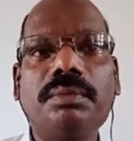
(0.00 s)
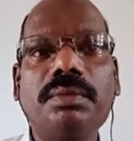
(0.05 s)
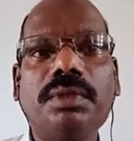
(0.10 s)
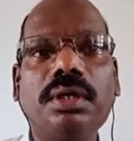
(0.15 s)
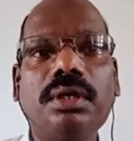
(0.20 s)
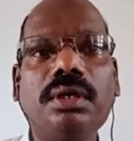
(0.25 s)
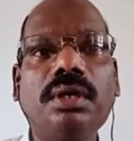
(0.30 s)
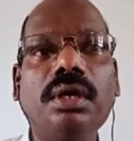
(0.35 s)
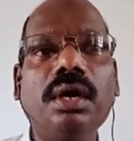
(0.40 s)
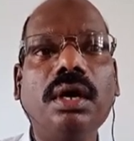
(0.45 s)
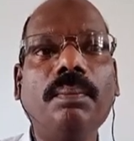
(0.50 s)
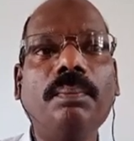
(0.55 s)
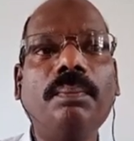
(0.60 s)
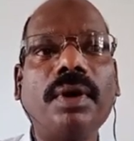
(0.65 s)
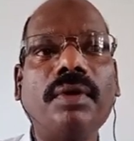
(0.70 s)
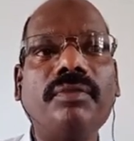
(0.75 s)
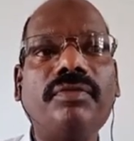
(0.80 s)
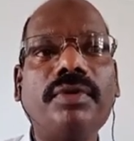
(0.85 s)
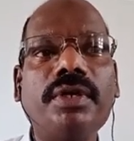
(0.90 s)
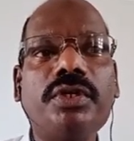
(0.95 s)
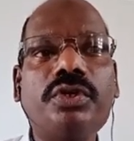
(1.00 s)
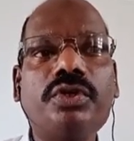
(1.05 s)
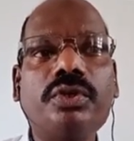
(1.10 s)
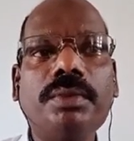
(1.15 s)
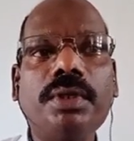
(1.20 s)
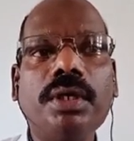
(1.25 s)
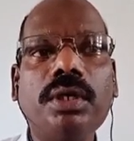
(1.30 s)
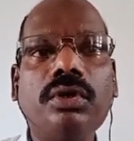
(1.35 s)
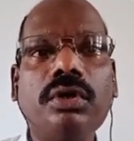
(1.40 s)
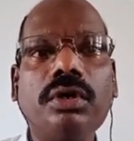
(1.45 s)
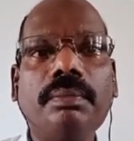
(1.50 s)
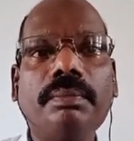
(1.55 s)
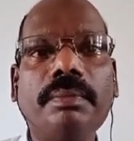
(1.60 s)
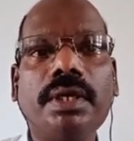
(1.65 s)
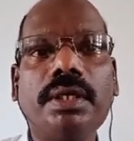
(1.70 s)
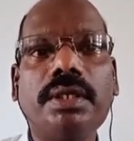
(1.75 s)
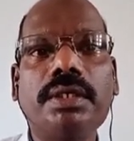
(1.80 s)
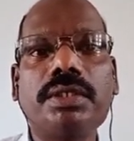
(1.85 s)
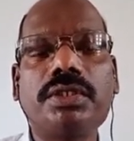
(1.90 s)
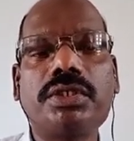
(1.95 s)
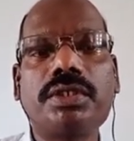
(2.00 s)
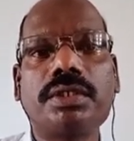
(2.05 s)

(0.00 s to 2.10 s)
the powers of the government.